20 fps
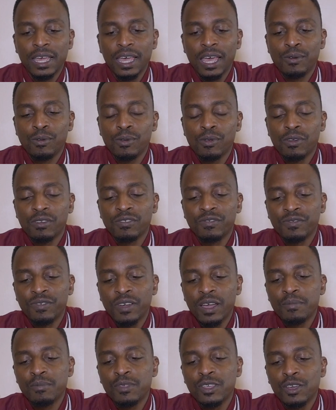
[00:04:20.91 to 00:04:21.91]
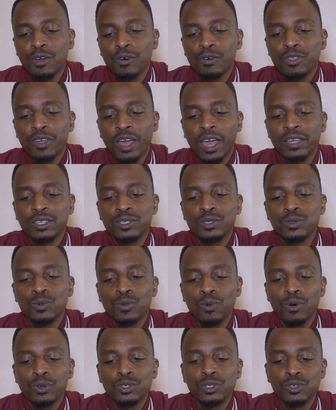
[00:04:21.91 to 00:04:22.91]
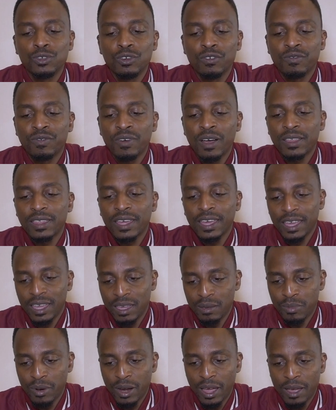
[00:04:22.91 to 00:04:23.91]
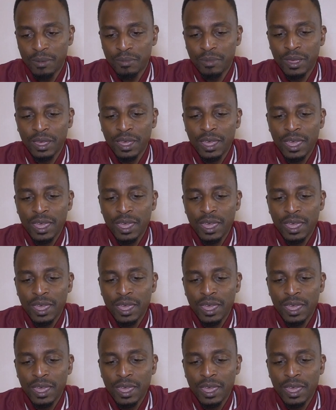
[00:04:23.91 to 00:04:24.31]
and will confirm the oath I swore to your father Abraham.